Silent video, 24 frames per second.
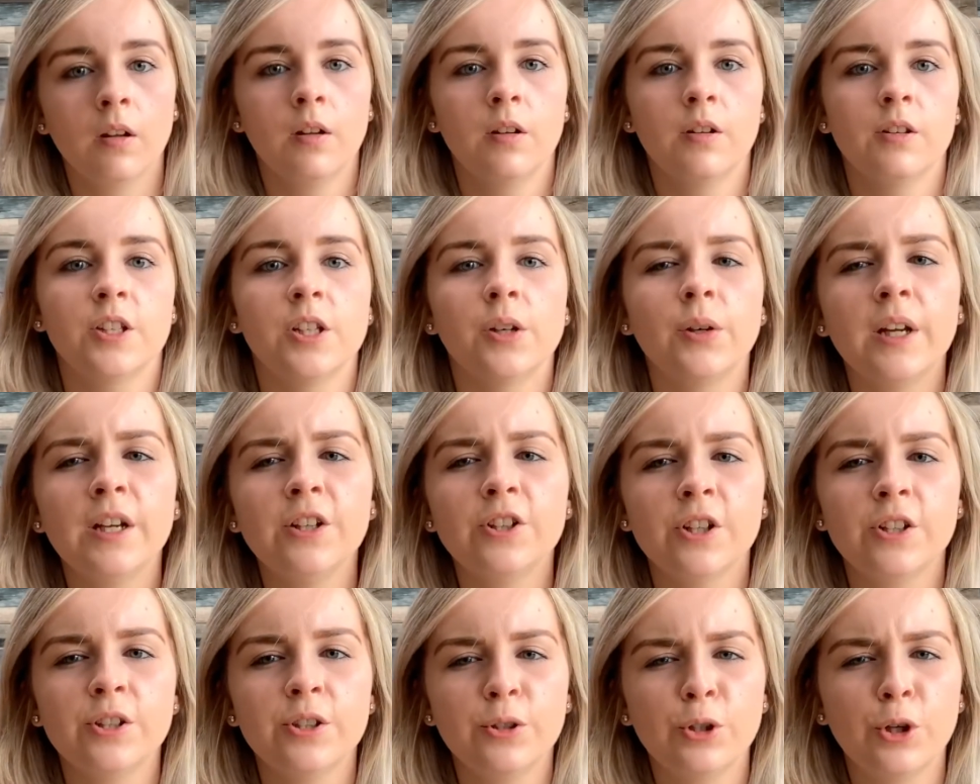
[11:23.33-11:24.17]
So he
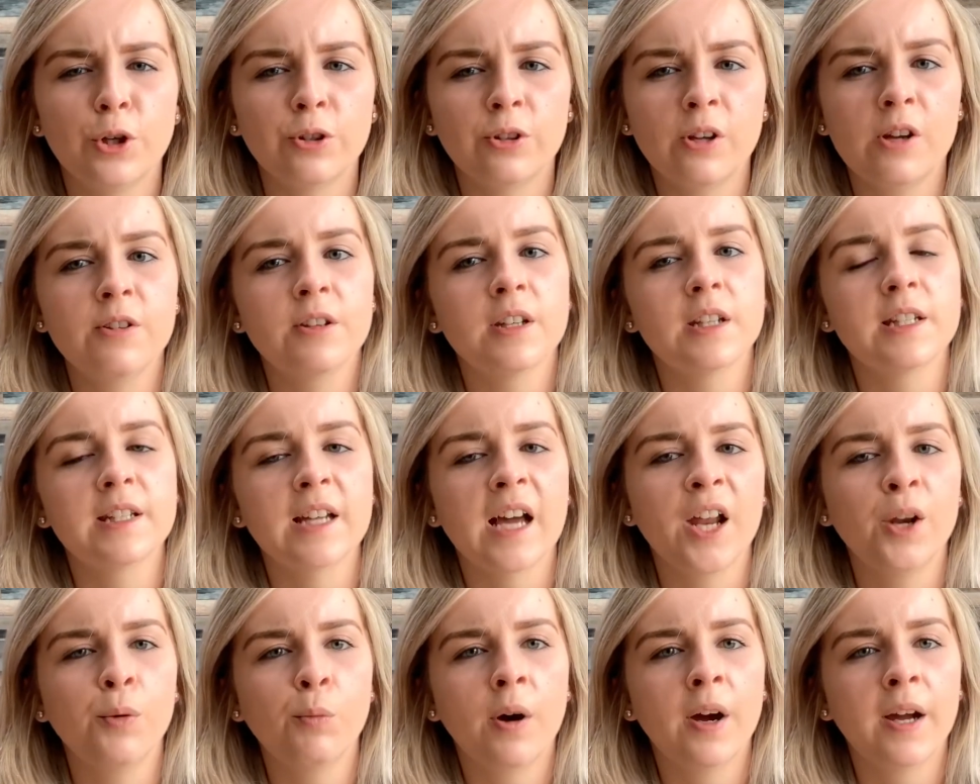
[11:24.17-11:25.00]
just couldn't
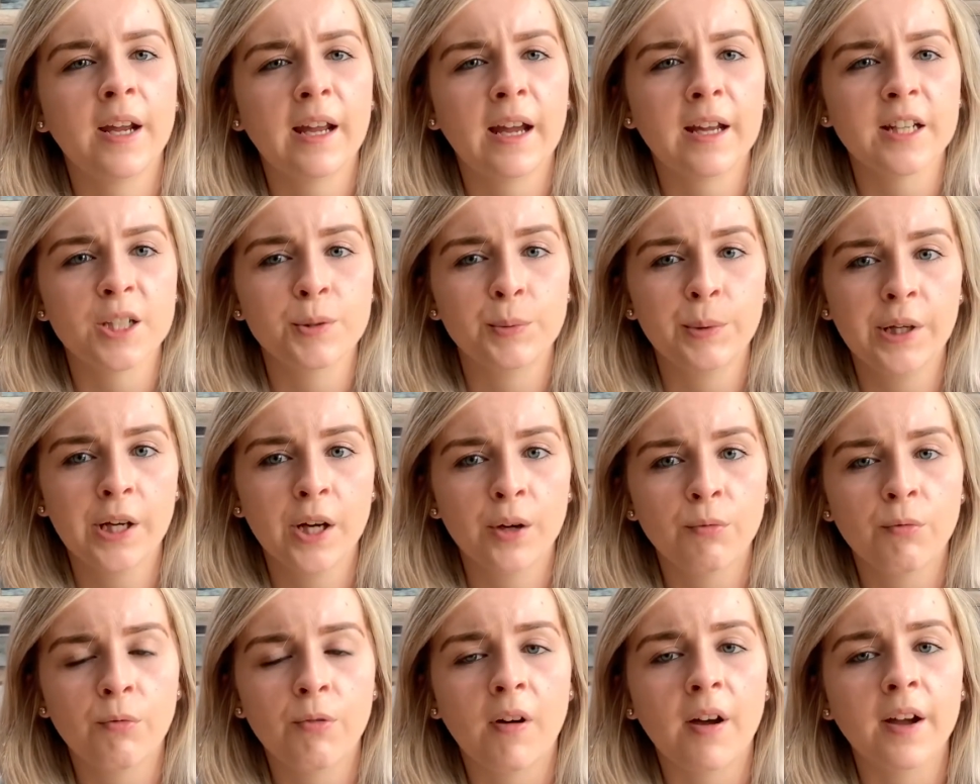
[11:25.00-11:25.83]
understand why he had to be
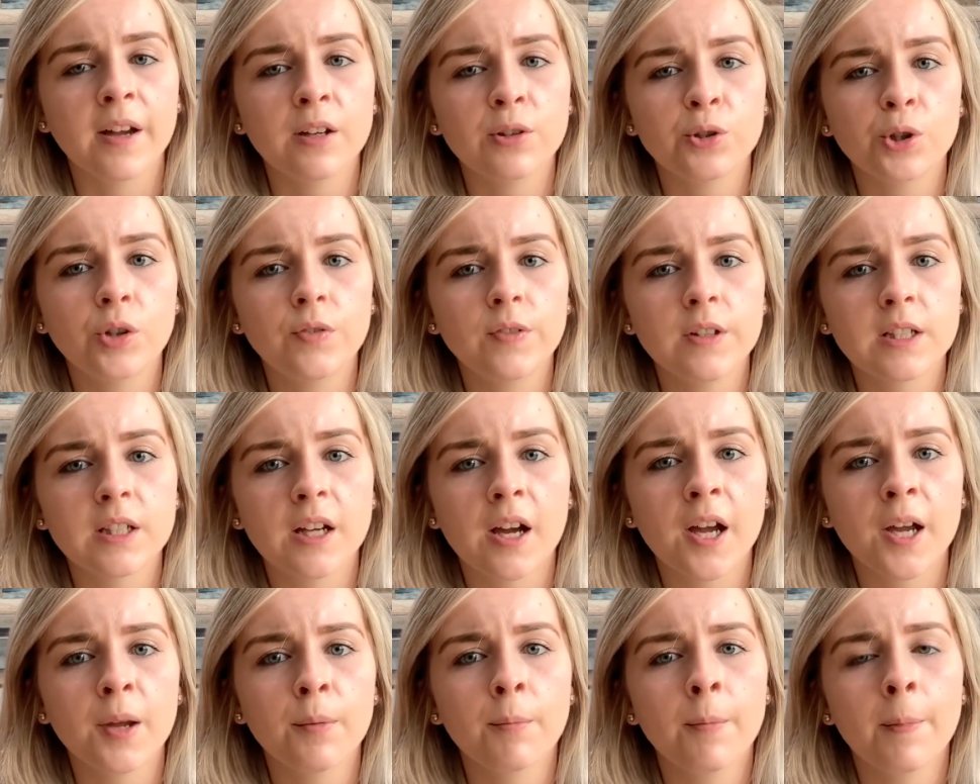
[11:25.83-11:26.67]
confined all the
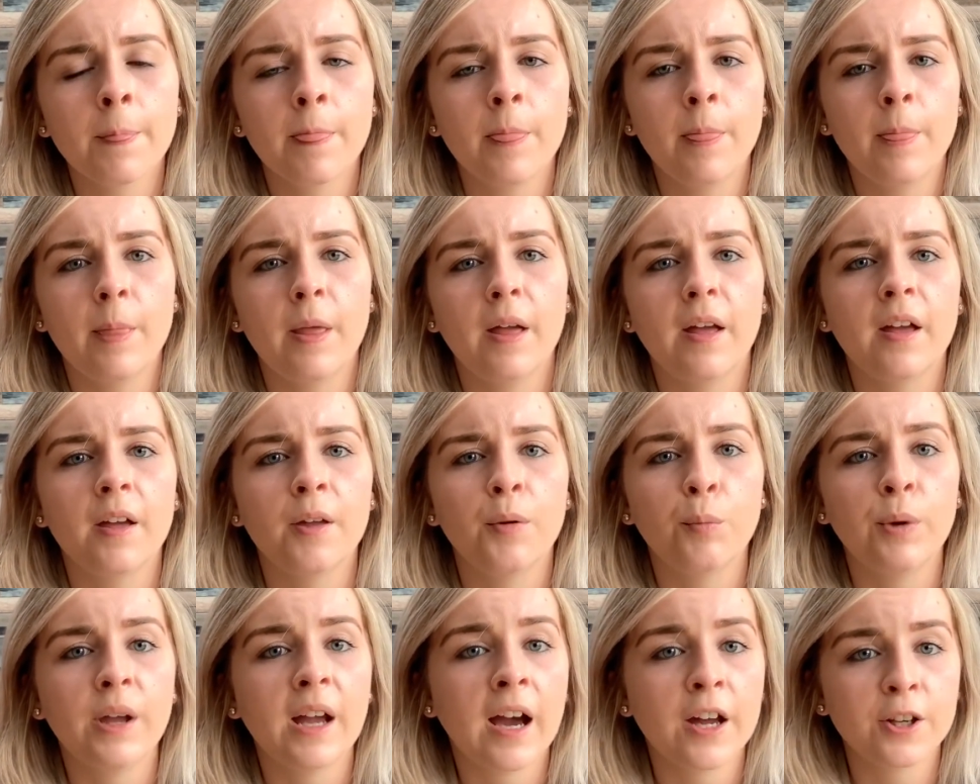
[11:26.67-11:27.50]
time. And
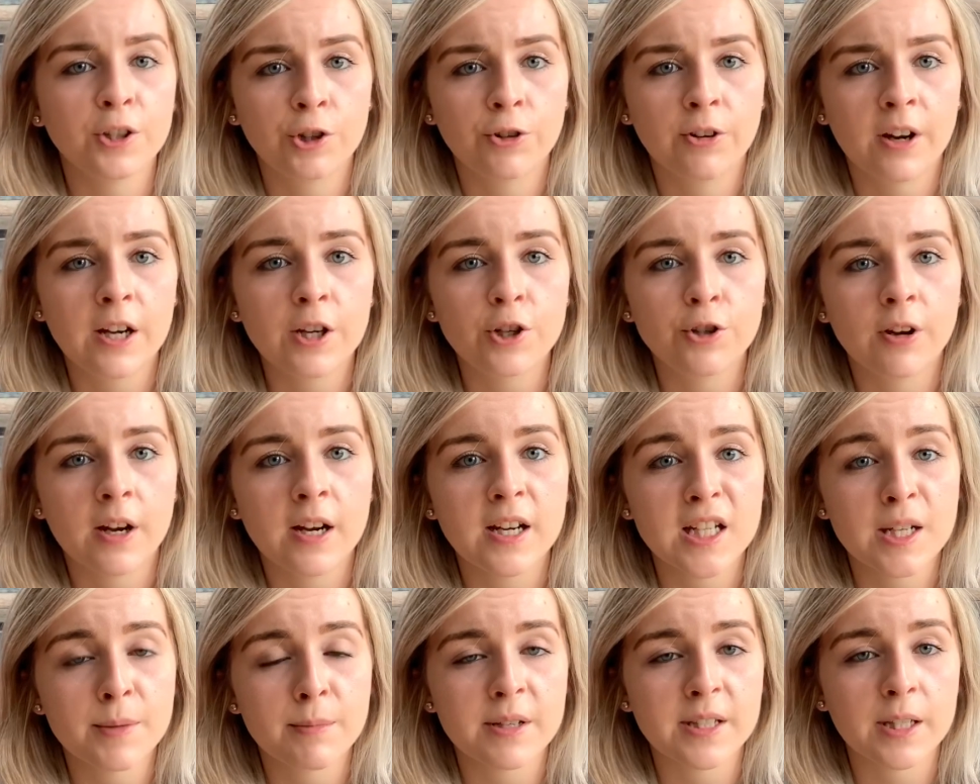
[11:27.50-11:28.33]
we had crate
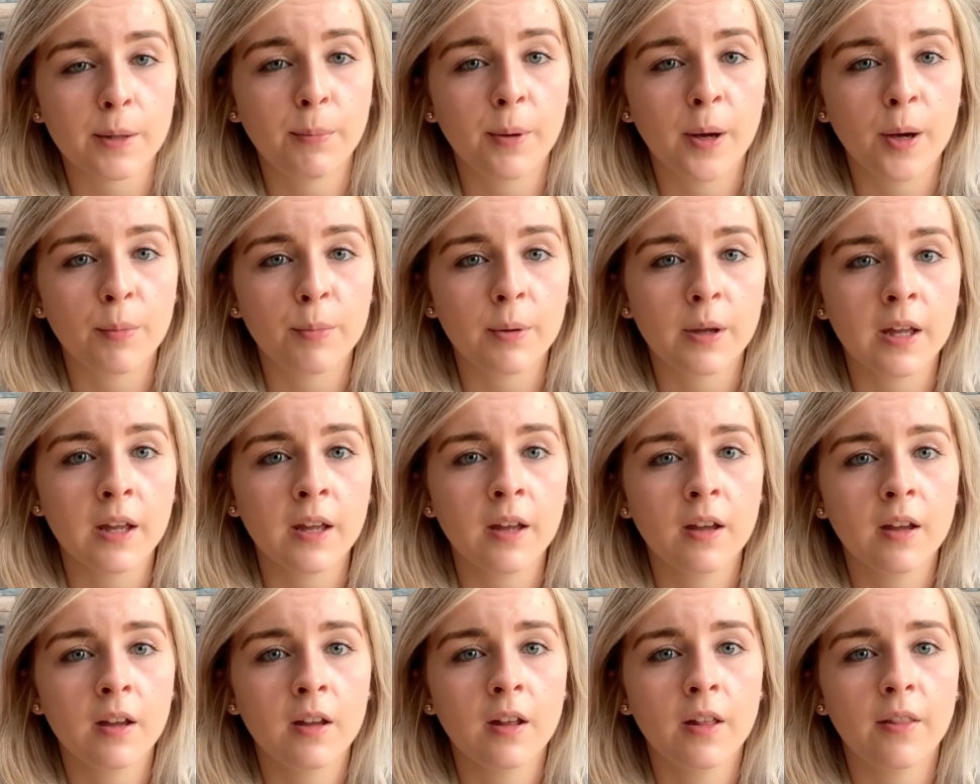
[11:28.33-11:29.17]
trained him as a puppy.
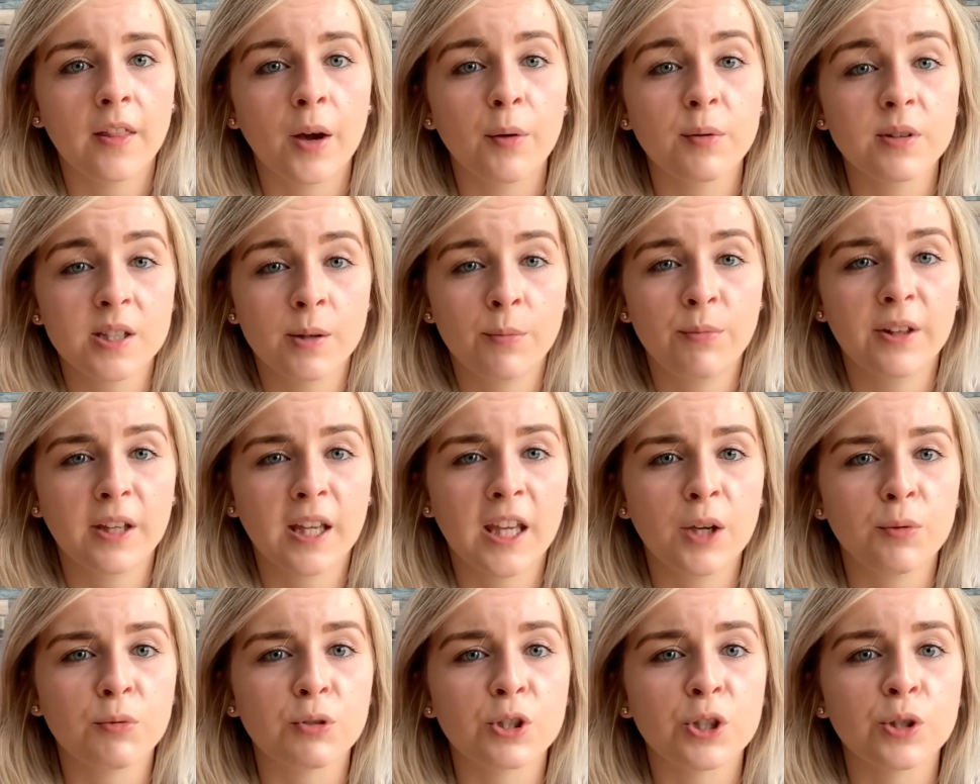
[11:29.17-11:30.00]
That was something
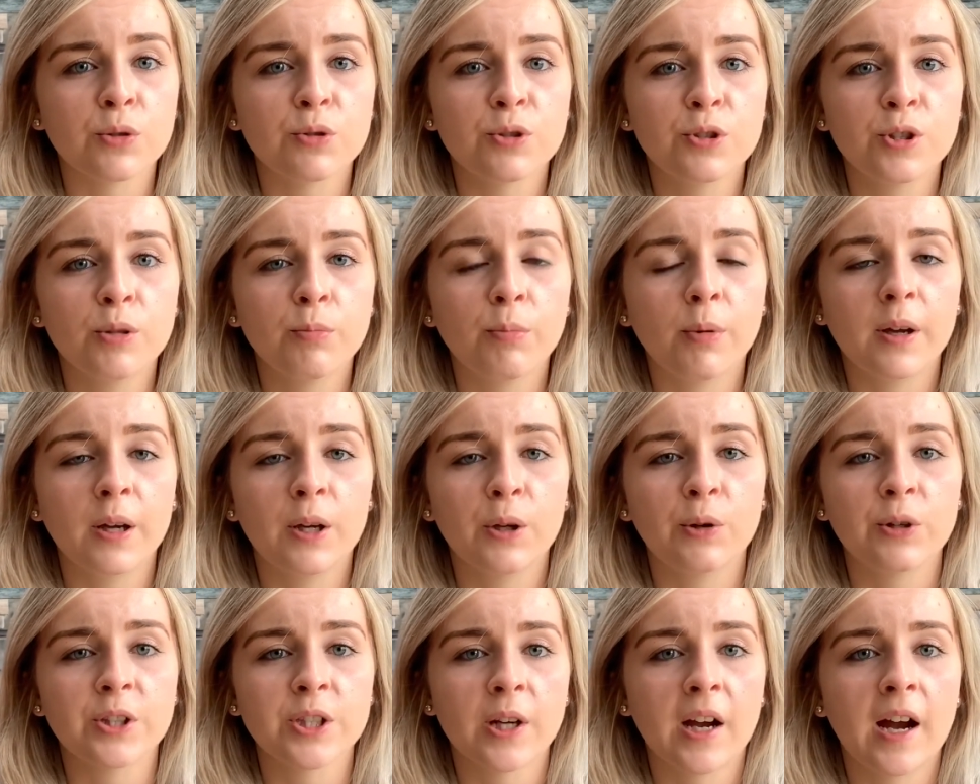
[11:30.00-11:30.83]
he was used to, but he
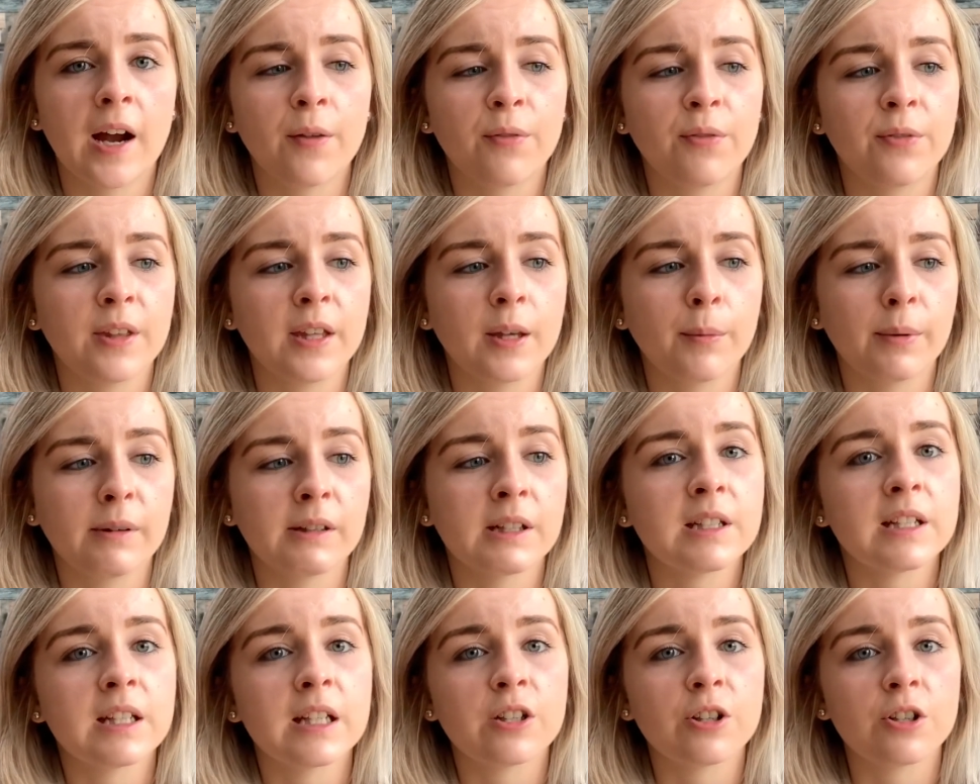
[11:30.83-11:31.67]
also had the
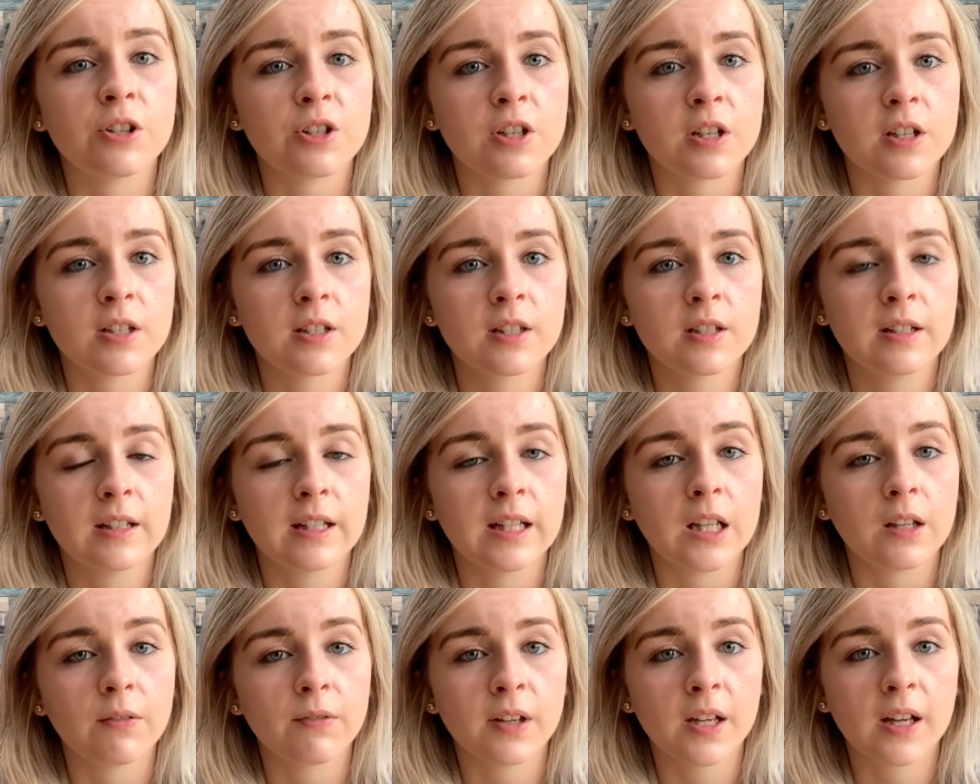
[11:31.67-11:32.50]
ability to just
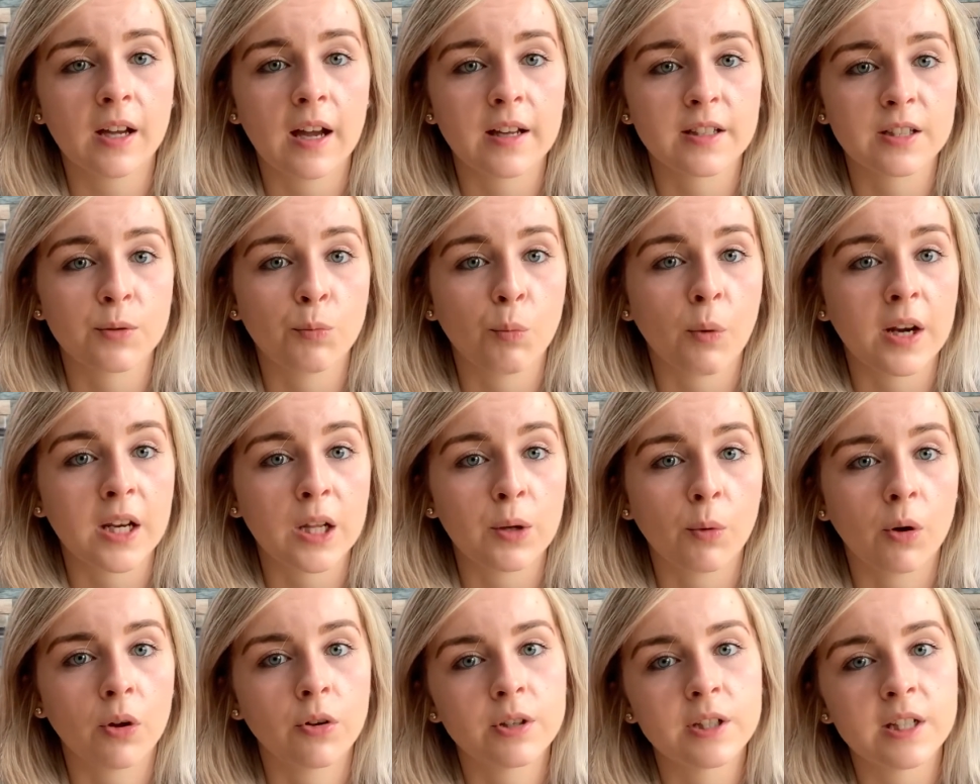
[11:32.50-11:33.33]
leave it as and when he
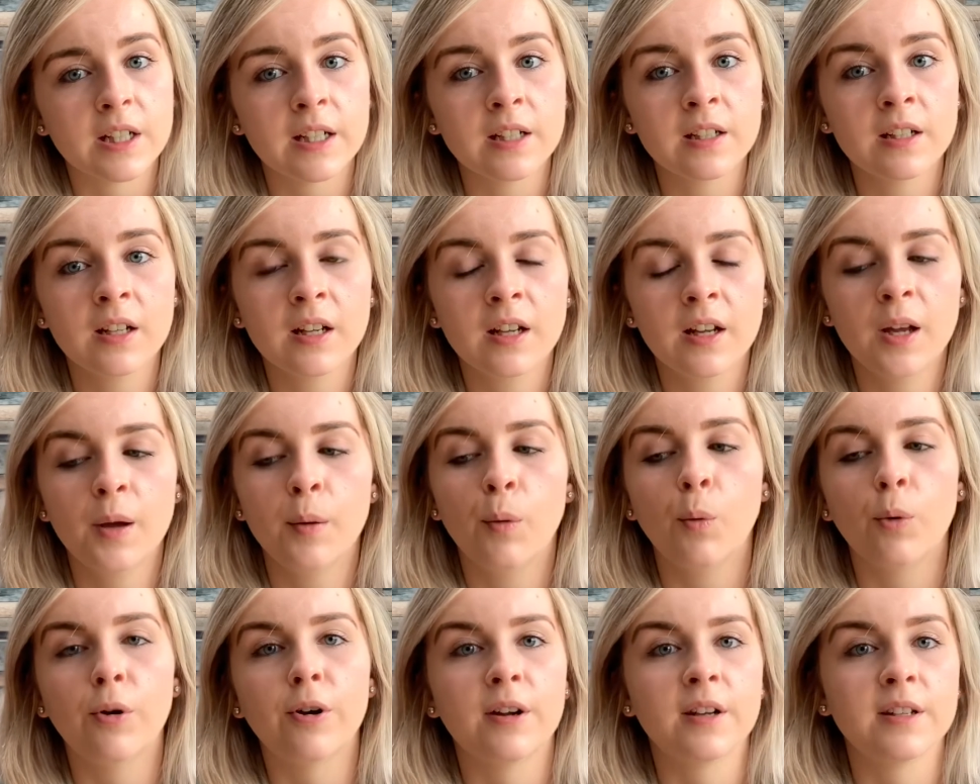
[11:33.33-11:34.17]
wanted,
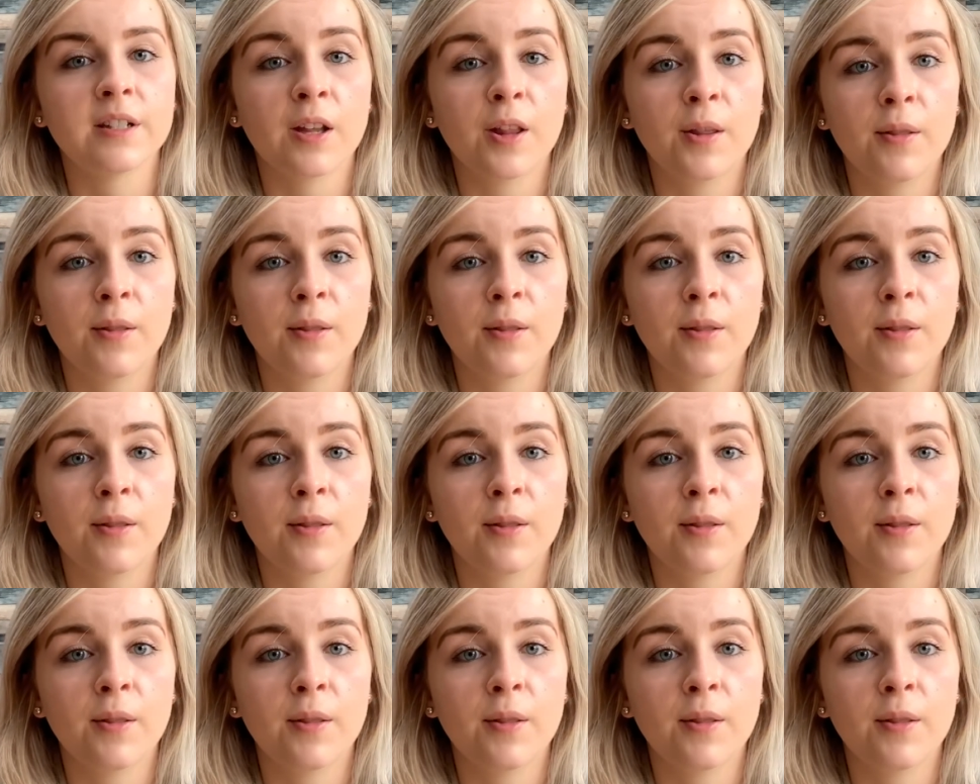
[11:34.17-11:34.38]
whereas